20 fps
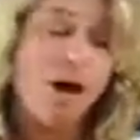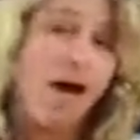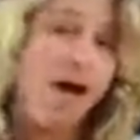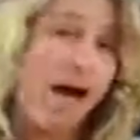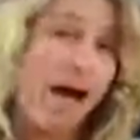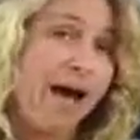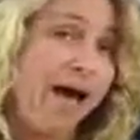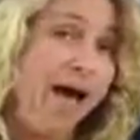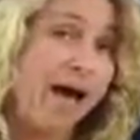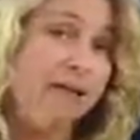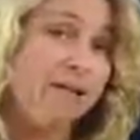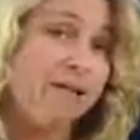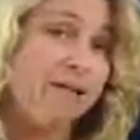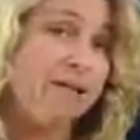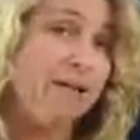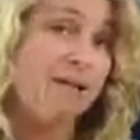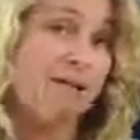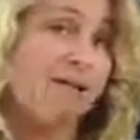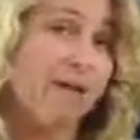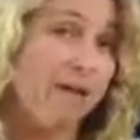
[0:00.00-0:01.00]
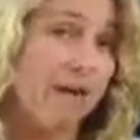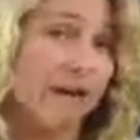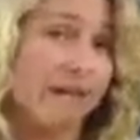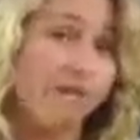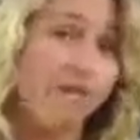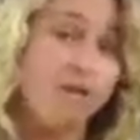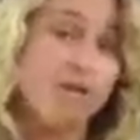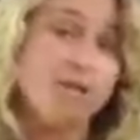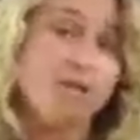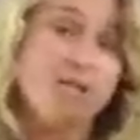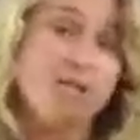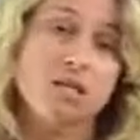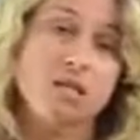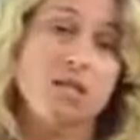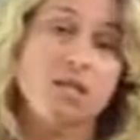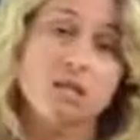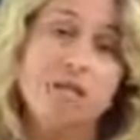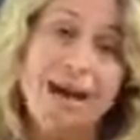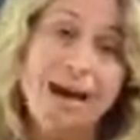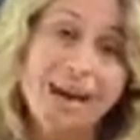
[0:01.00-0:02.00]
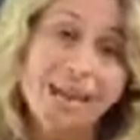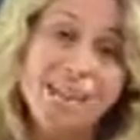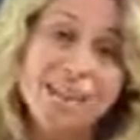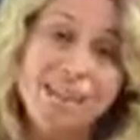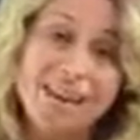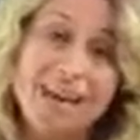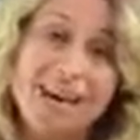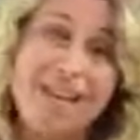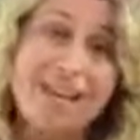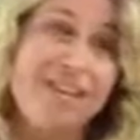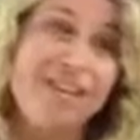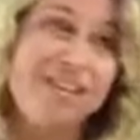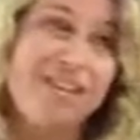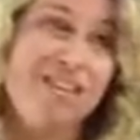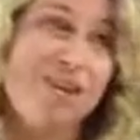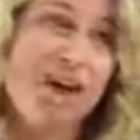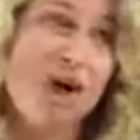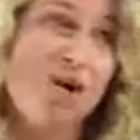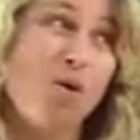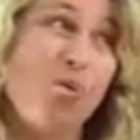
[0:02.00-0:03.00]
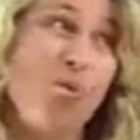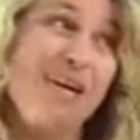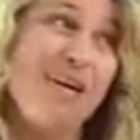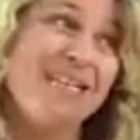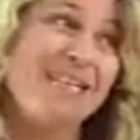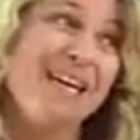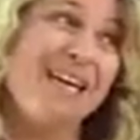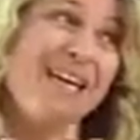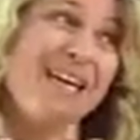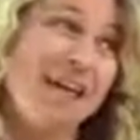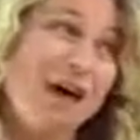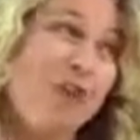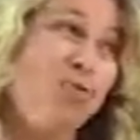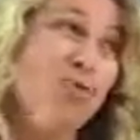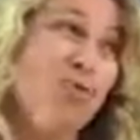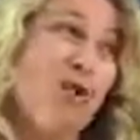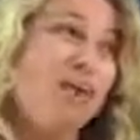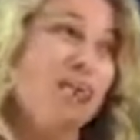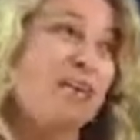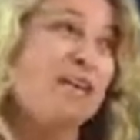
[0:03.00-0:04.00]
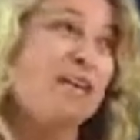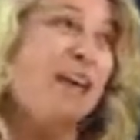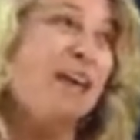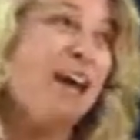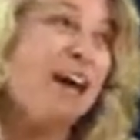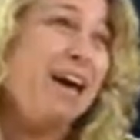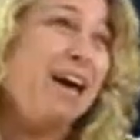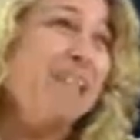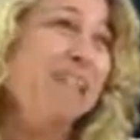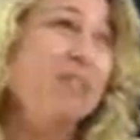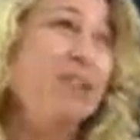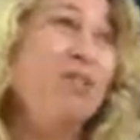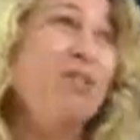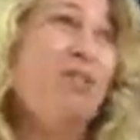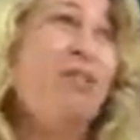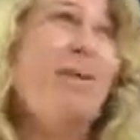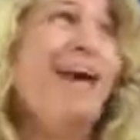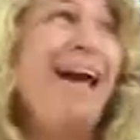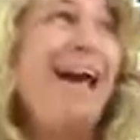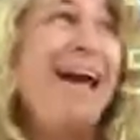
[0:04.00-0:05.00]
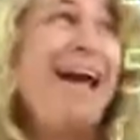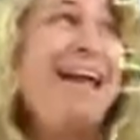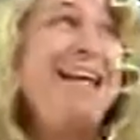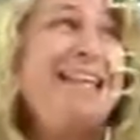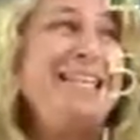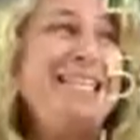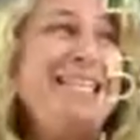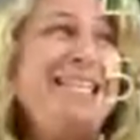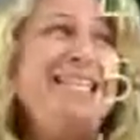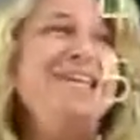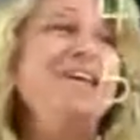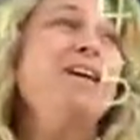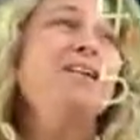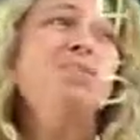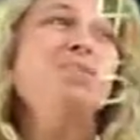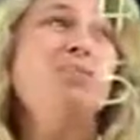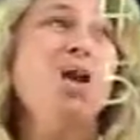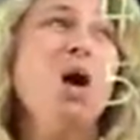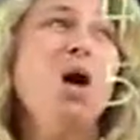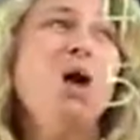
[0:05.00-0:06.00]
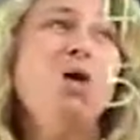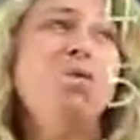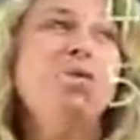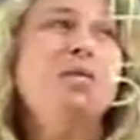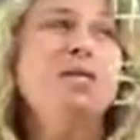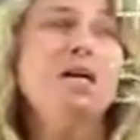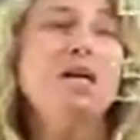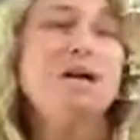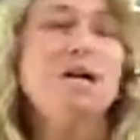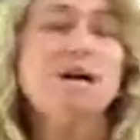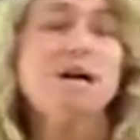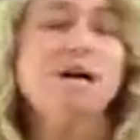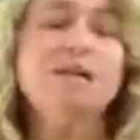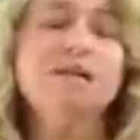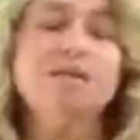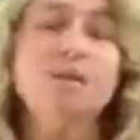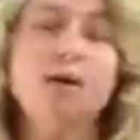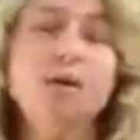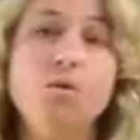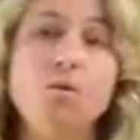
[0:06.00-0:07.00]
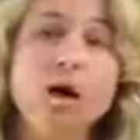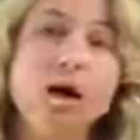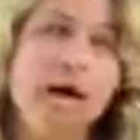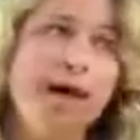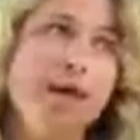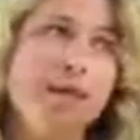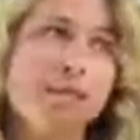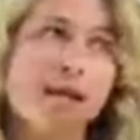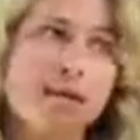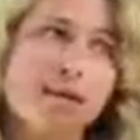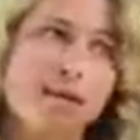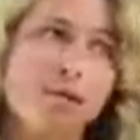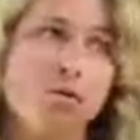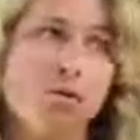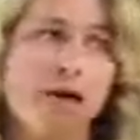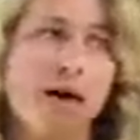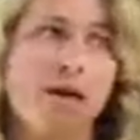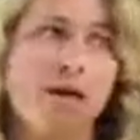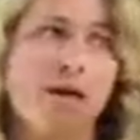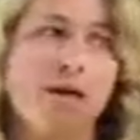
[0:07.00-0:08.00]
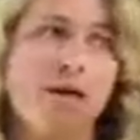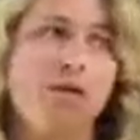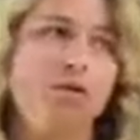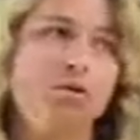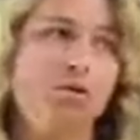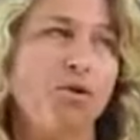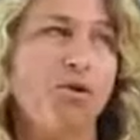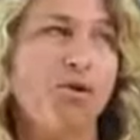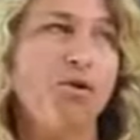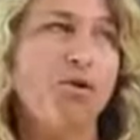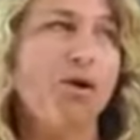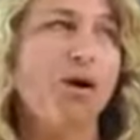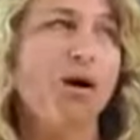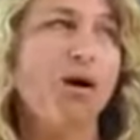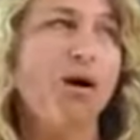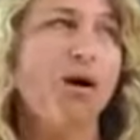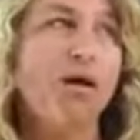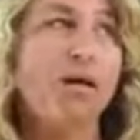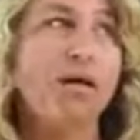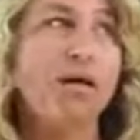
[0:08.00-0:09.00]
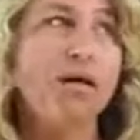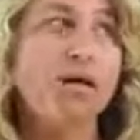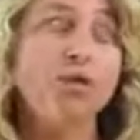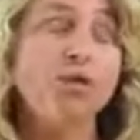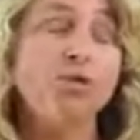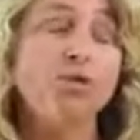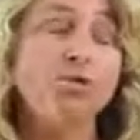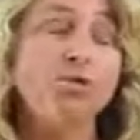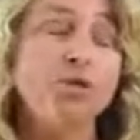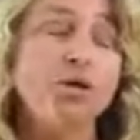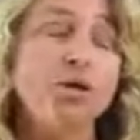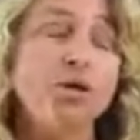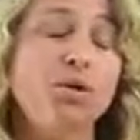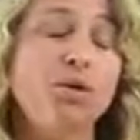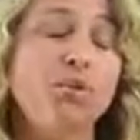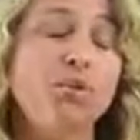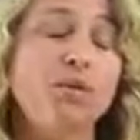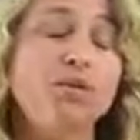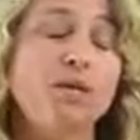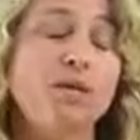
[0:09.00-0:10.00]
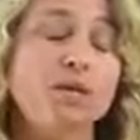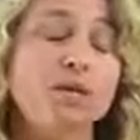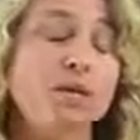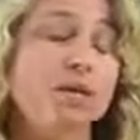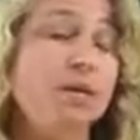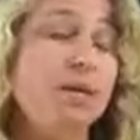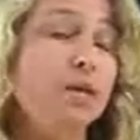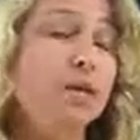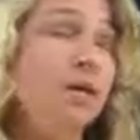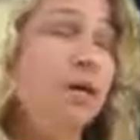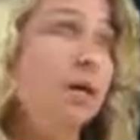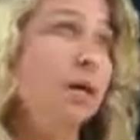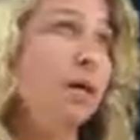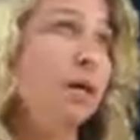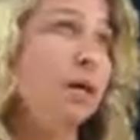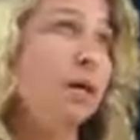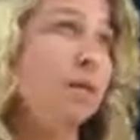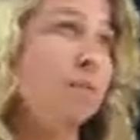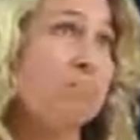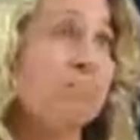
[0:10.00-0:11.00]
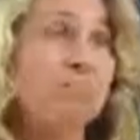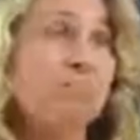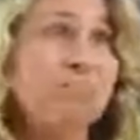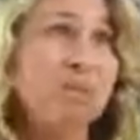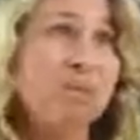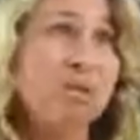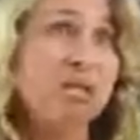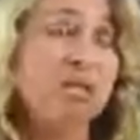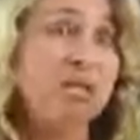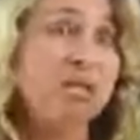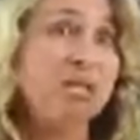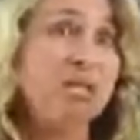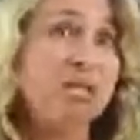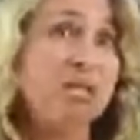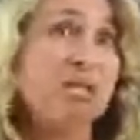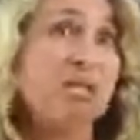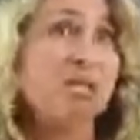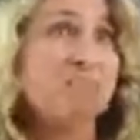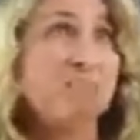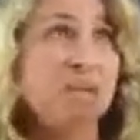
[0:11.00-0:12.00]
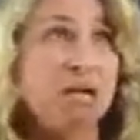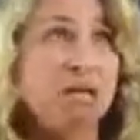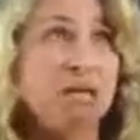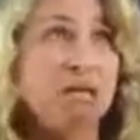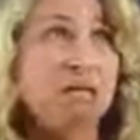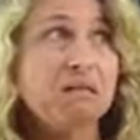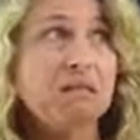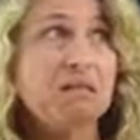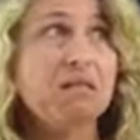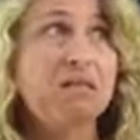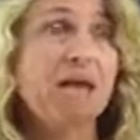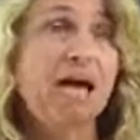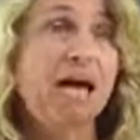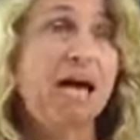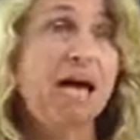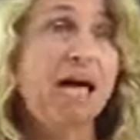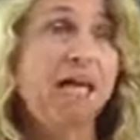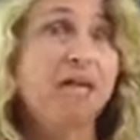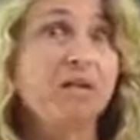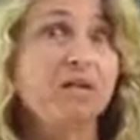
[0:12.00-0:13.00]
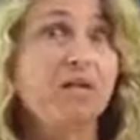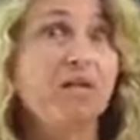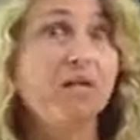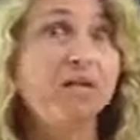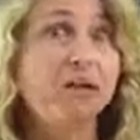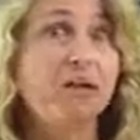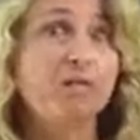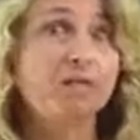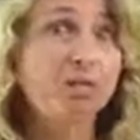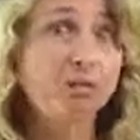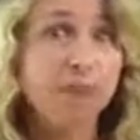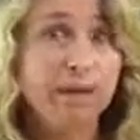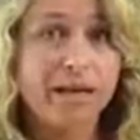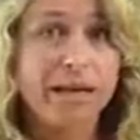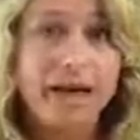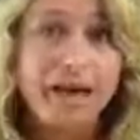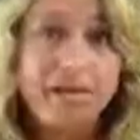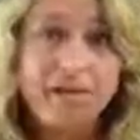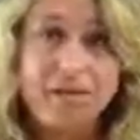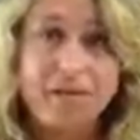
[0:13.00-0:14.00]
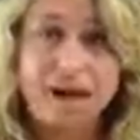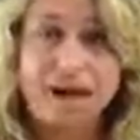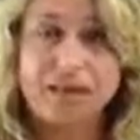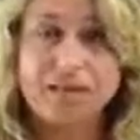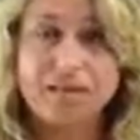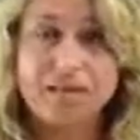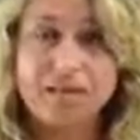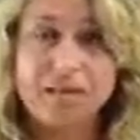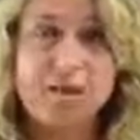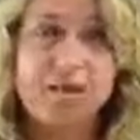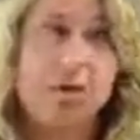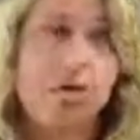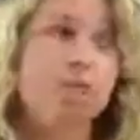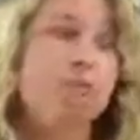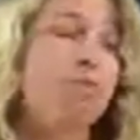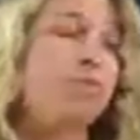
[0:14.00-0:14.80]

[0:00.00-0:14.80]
I don't even have 36 facts that I need to know because I know those, and there are 8 of those, and so, hey, that's great. If you already know your 2's, then 36 minus 8, you only have 28 facts to learn,